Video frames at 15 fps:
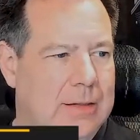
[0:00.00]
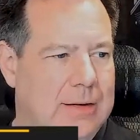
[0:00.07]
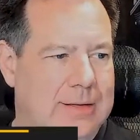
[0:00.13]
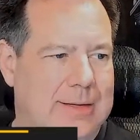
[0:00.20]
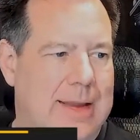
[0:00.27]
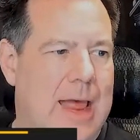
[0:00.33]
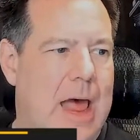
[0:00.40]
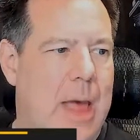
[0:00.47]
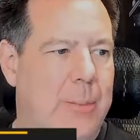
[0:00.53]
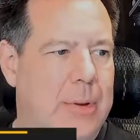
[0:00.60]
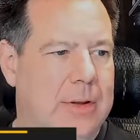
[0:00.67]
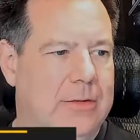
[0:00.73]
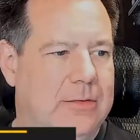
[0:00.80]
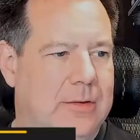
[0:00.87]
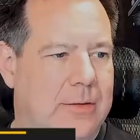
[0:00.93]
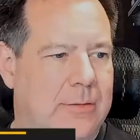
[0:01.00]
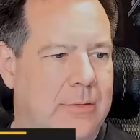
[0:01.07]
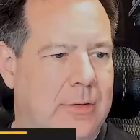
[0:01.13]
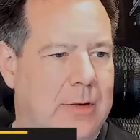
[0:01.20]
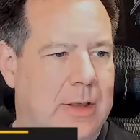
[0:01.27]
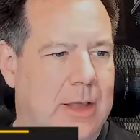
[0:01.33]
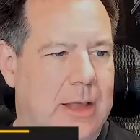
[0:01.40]
topics
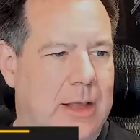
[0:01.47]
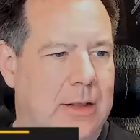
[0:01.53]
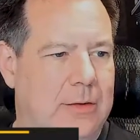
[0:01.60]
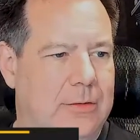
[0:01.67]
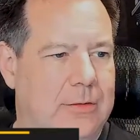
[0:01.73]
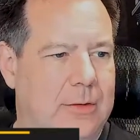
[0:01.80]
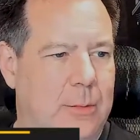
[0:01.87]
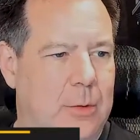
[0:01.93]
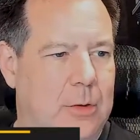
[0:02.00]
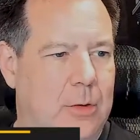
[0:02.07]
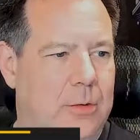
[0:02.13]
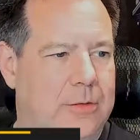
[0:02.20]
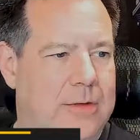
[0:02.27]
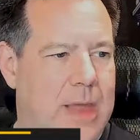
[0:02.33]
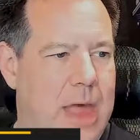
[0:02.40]
of some of those